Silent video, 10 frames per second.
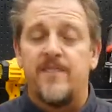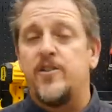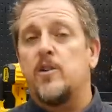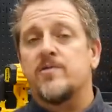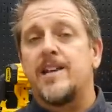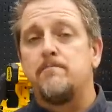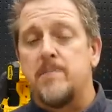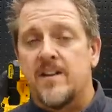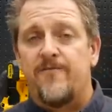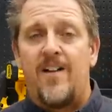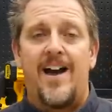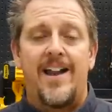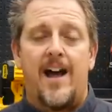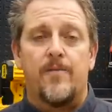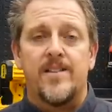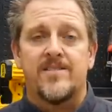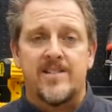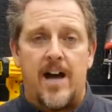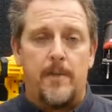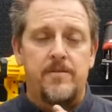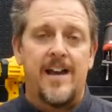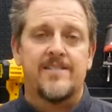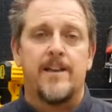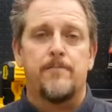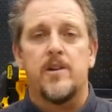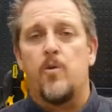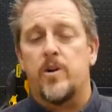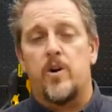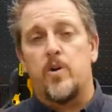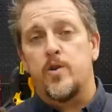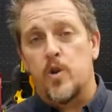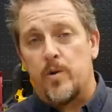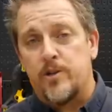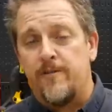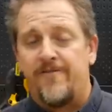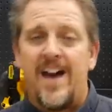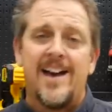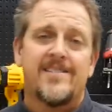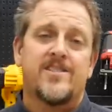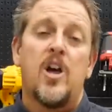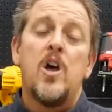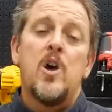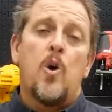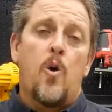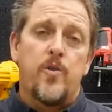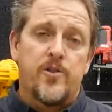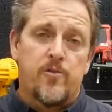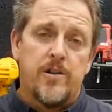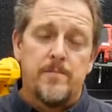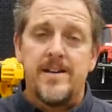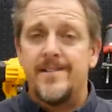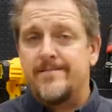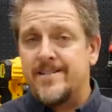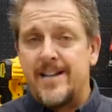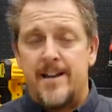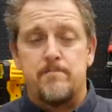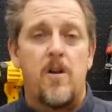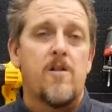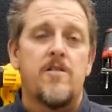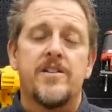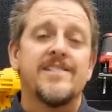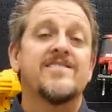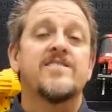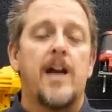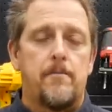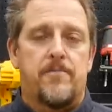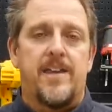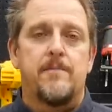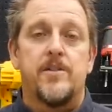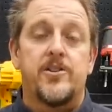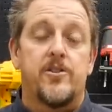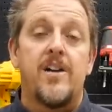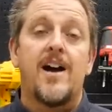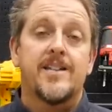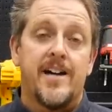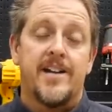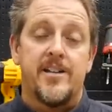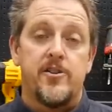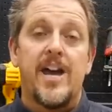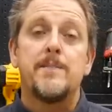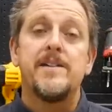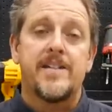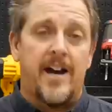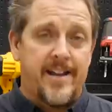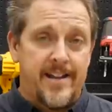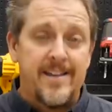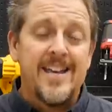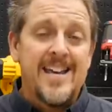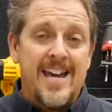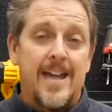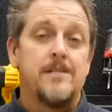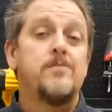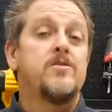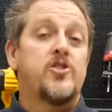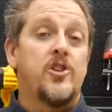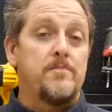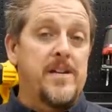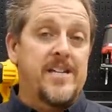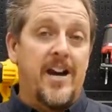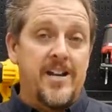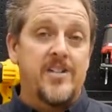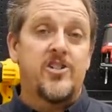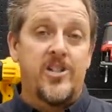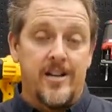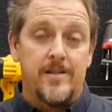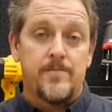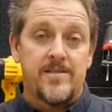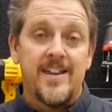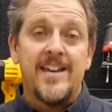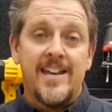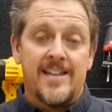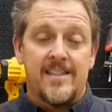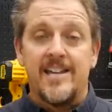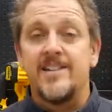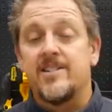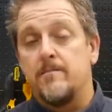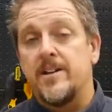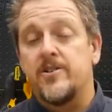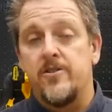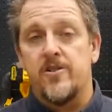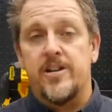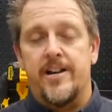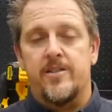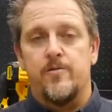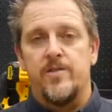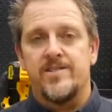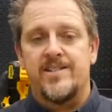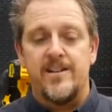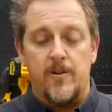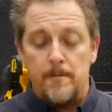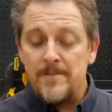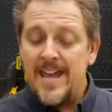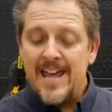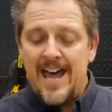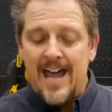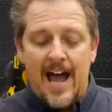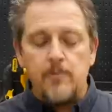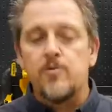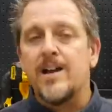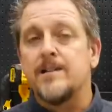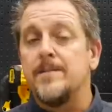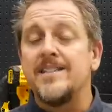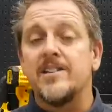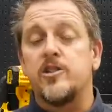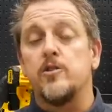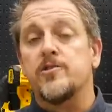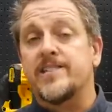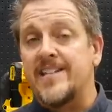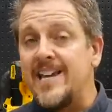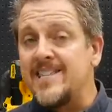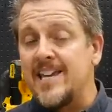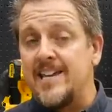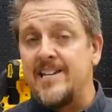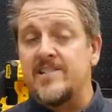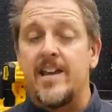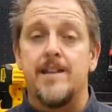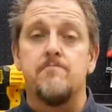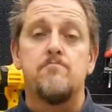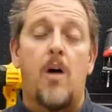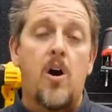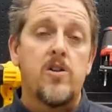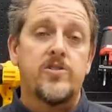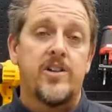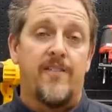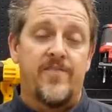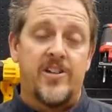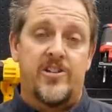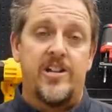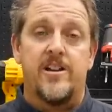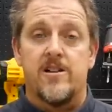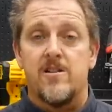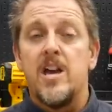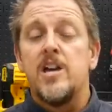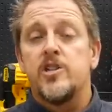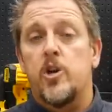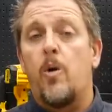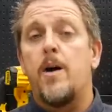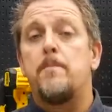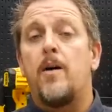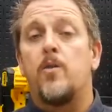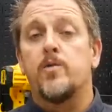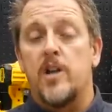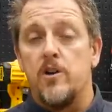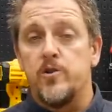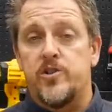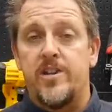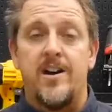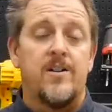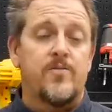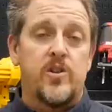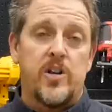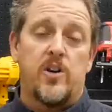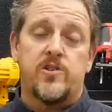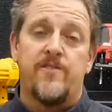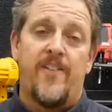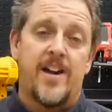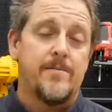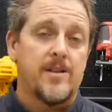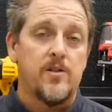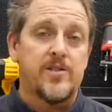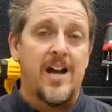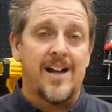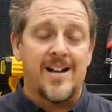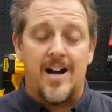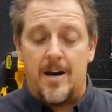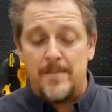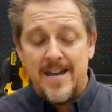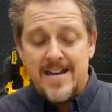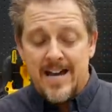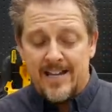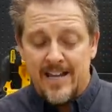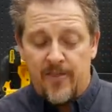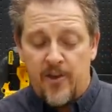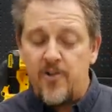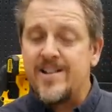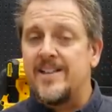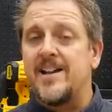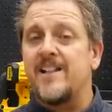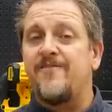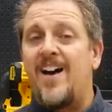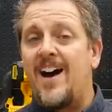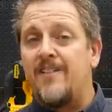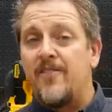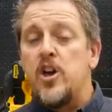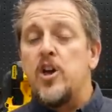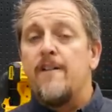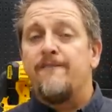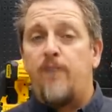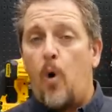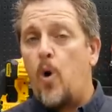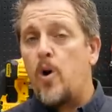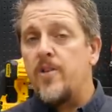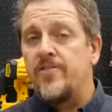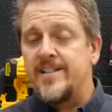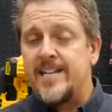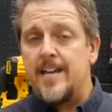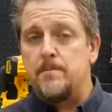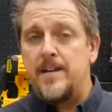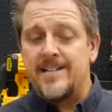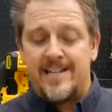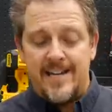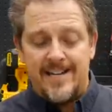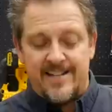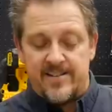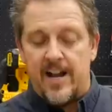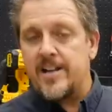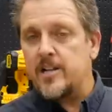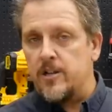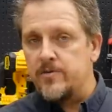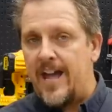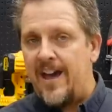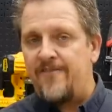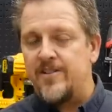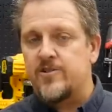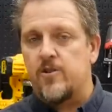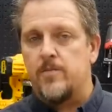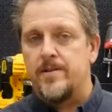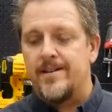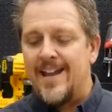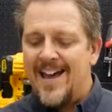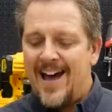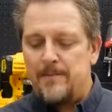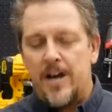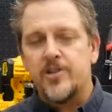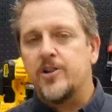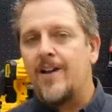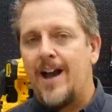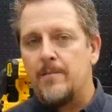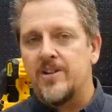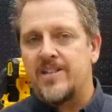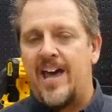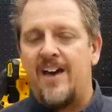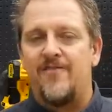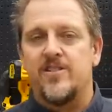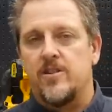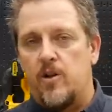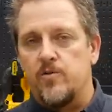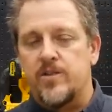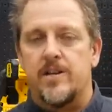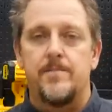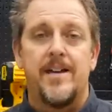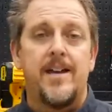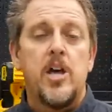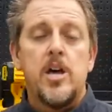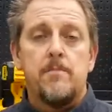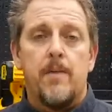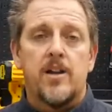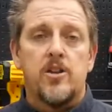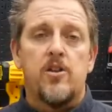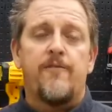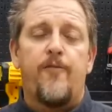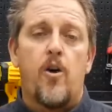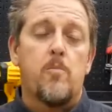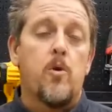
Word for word: If you don't see bits flying out, then stop. You got something going on, you're going too fast, or the drill bit got a burr on it, something, but you're not cutting. You got to be cutting, and you should be cutting chips at least to make sure you're cutting through the steel. Hey, I would recommend this. You'll see these in March of this year show up on Lowe's shelves. You can also find them at Lowe's.com. Again, $39.95 for the 10 piece kit does not include the half inch drill bit. I'm not sure how much the half inch alone is going to be, but look for them.